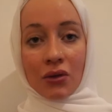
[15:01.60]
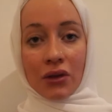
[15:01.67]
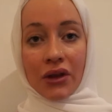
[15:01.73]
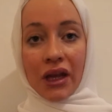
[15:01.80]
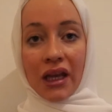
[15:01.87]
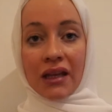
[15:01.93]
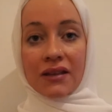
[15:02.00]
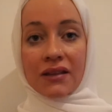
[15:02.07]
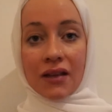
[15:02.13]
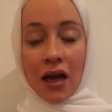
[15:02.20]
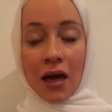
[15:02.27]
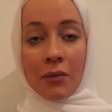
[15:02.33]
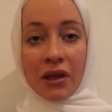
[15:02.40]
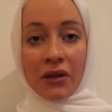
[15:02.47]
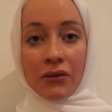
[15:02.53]
things
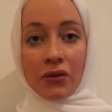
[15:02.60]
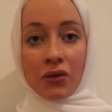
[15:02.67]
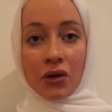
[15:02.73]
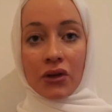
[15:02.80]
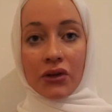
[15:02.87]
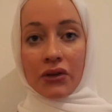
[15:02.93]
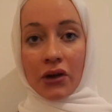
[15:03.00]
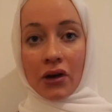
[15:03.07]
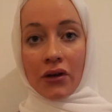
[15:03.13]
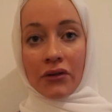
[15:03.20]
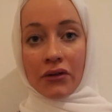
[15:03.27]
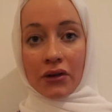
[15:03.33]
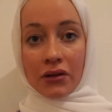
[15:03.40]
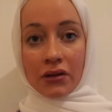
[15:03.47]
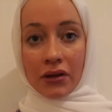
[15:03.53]
coming forth
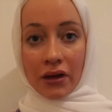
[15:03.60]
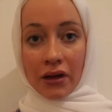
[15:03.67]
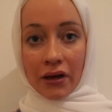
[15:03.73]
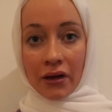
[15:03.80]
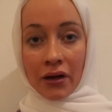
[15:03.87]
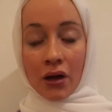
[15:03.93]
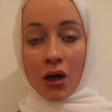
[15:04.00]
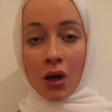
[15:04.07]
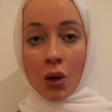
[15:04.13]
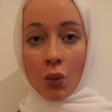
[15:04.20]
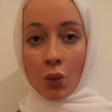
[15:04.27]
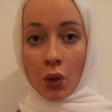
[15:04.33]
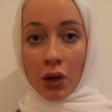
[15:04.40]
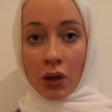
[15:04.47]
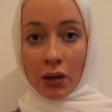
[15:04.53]
after the
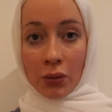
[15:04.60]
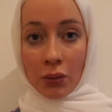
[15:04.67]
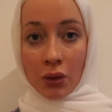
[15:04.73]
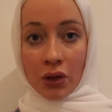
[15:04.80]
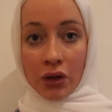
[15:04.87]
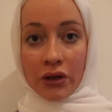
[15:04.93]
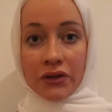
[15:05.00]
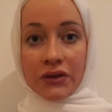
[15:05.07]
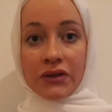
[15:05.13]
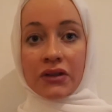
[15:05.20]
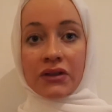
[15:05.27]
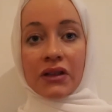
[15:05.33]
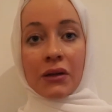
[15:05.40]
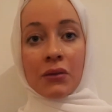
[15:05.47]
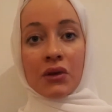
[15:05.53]
world wars.
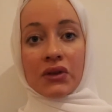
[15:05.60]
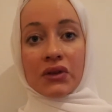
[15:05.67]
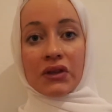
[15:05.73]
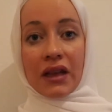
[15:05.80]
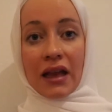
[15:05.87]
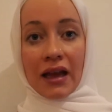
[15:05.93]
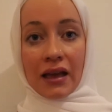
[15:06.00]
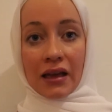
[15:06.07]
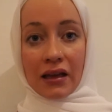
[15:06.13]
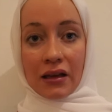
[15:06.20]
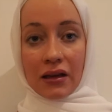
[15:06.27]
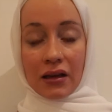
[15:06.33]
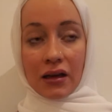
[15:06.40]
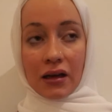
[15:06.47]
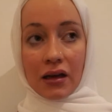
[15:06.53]
There was like
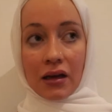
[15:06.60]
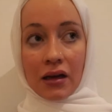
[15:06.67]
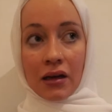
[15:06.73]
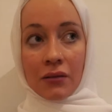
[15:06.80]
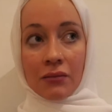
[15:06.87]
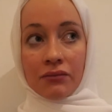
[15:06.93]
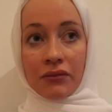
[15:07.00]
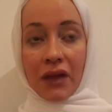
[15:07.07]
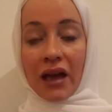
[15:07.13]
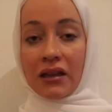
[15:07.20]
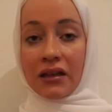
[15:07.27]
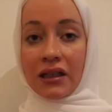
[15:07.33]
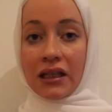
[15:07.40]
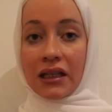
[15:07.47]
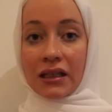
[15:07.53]
a
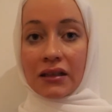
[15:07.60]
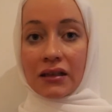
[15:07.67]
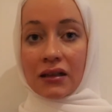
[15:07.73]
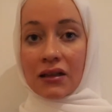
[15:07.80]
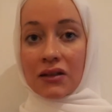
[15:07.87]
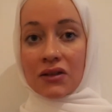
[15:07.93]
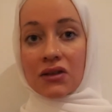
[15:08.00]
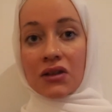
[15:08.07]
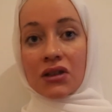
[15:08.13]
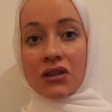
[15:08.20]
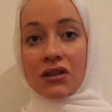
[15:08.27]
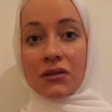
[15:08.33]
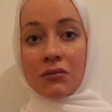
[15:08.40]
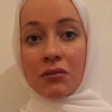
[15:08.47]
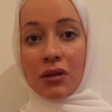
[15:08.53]
need in
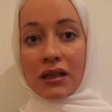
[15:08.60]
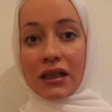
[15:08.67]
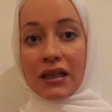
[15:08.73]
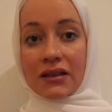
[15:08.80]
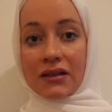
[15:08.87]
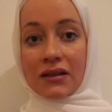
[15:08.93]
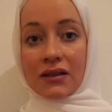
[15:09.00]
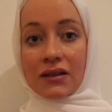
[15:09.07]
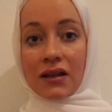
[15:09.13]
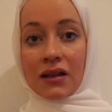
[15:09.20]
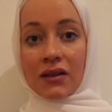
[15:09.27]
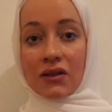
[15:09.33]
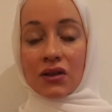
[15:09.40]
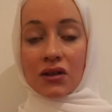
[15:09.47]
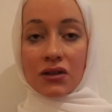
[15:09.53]
certain places, and
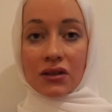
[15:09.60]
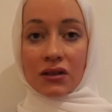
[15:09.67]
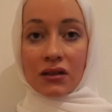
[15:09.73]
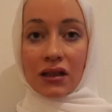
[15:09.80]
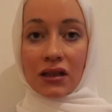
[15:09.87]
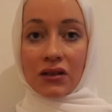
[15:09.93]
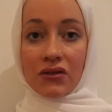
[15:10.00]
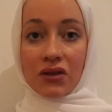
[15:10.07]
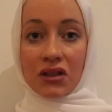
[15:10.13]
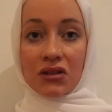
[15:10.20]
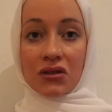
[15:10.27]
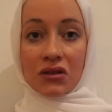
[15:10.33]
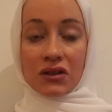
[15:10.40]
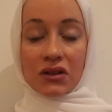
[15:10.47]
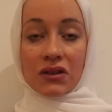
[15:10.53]
certain
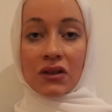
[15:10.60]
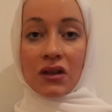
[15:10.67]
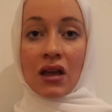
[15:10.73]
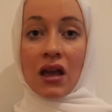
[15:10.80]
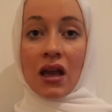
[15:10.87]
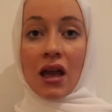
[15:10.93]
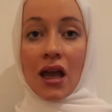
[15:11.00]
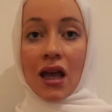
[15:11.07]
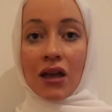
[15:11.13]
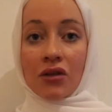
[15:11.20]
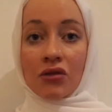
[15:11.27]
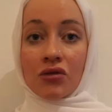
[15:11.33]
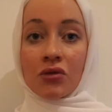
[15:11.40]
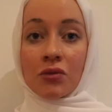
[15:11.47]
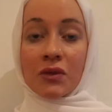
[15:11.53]
individuals and
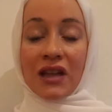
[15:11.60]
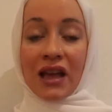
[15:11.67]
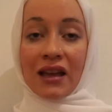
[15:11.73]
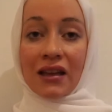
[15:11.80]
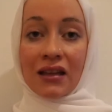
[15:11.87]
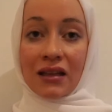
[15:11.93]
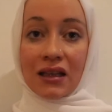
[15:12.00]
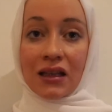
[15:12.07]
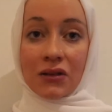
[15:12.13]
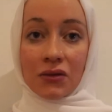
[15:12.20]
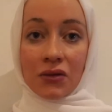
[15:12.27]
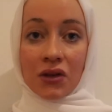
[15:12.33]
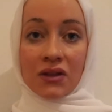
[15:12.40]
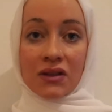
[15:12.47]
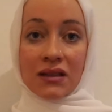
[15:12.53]
groups had a need
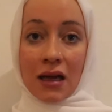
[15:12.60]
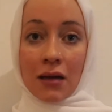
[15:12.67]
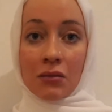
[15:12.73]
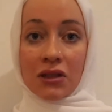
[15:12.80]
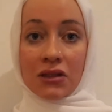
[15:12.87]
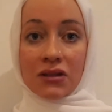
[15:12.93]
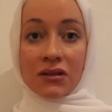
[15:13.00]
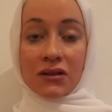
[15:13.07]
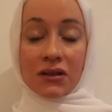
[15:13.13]
for establish